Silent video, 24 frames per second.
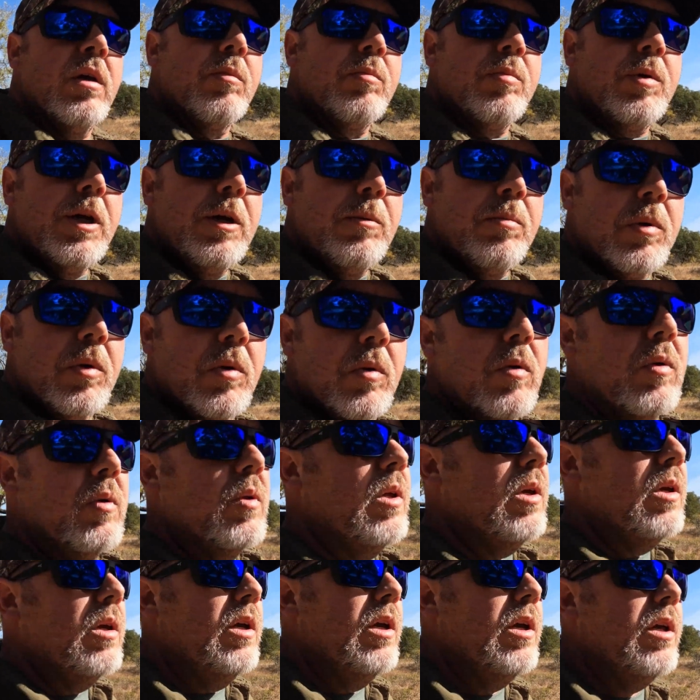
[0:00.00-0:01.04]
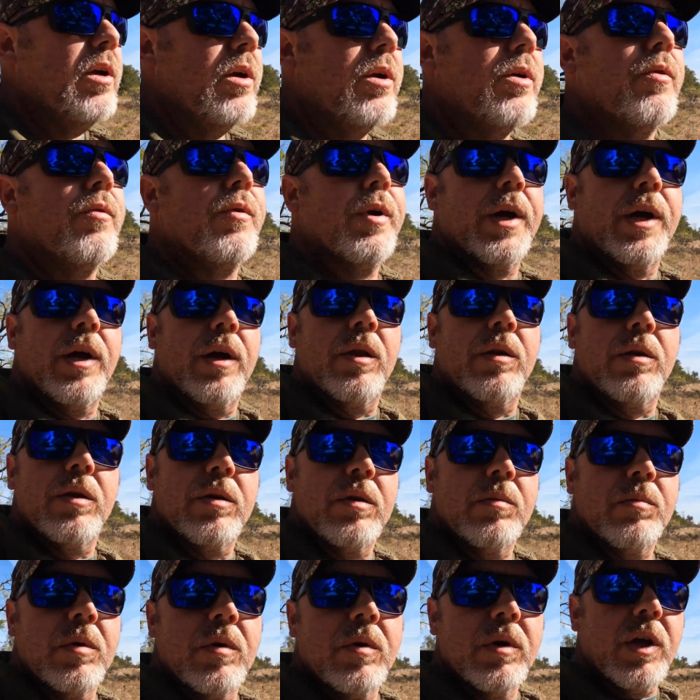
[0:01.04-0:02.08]
people in and around
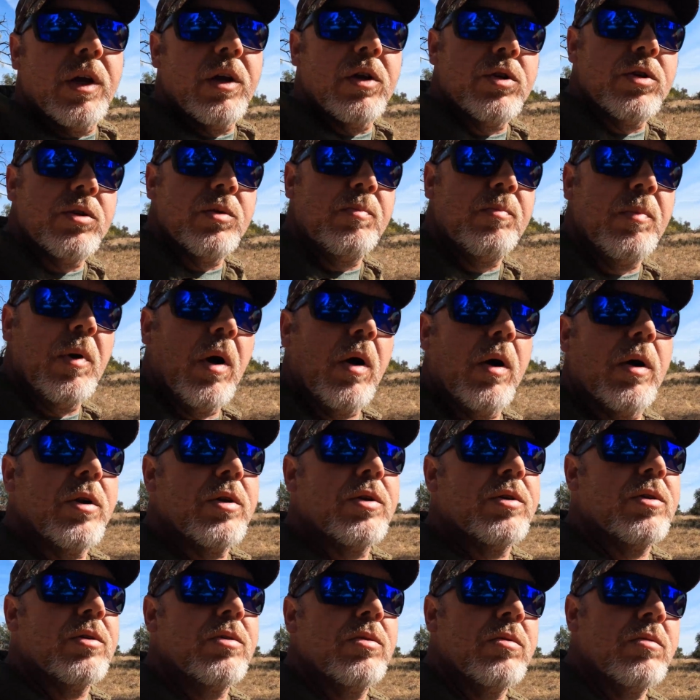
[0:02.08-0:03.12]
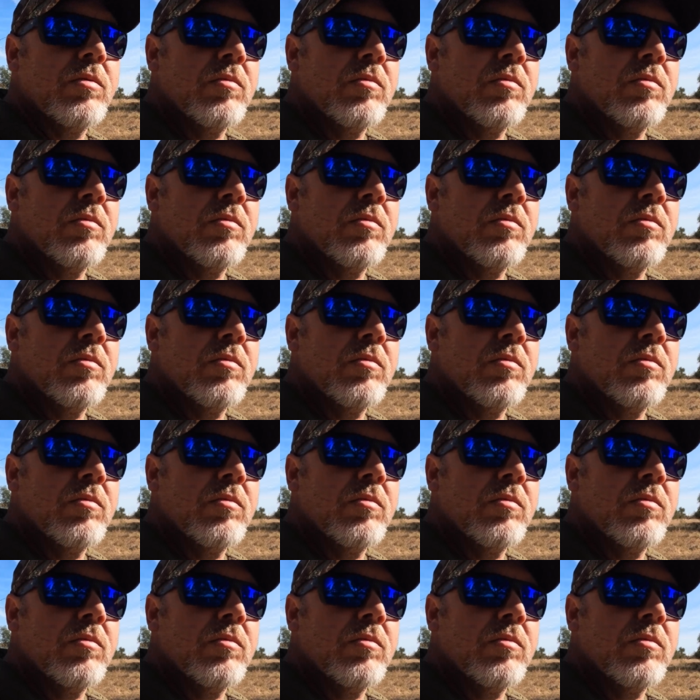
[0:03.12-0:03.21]
the national parks